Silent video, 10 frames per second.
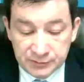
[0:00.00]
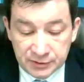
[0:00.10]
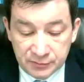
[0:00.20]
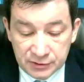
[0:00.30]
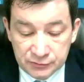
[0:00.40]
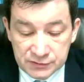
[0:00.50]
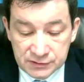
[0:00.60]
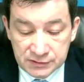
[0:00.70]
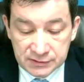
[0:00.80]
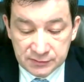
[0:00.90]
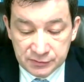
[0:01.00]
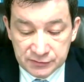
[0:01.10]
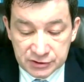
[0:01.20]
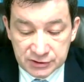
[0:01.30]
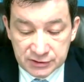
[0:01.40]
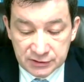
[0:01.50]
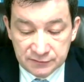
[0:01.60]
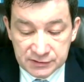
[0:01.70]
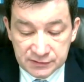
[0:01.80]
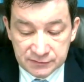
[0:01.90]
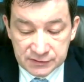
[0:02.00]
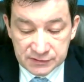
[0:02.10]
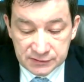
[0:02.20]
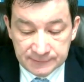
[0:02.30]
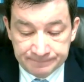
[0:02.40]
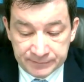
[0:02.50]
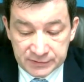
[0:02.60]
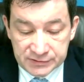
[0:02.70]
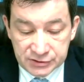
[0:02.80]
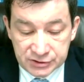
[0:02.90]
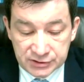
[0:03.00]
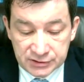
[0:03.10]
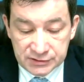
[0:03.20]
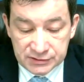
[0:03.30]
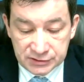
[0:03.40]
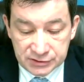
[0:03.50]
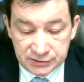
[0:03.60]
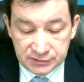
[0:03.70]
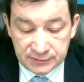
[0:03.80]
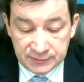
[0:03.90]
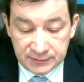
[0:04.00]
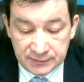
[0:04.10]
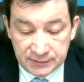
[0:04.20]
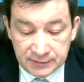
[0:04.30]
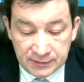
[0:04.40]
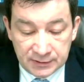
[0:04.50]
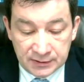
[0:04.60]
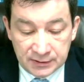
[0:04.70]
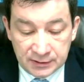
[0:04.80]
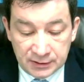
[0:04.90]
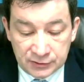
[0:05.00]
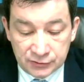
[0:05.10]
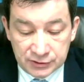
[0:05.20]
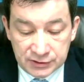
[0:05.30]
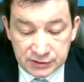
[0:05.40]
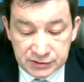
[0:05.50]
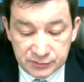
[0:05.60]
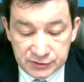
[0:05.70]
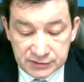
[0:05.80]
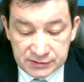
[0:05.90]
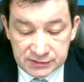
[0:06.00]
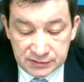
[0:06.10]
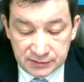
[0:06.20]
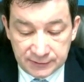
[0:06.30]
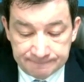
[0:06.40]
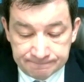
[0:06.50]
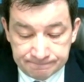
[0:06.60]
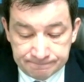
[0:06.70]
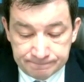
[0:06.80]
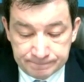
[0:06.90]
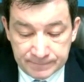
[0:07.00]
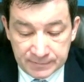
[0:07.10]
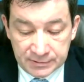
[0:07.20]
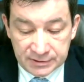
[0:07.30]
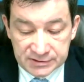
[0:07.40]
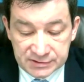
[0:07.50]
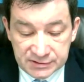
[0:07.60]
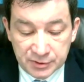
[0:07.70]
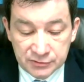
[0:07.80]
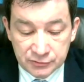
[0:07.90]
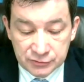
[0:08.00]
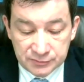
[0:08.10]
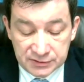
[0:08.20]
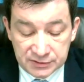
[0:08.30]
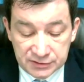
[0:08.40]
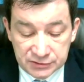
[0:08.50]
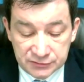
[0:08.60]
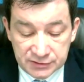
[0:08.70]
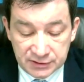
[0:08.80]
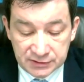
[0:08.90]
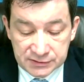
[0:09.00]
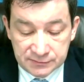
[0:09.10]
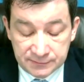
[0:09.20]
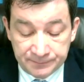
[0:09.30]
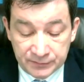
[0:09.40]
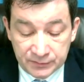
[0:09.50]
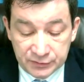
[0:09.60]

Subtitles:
and in the Middle East as a whole. The UNRWA leadership is taking steps to increase effectiveness and to reduce overheads, and this is something we should be appreciated.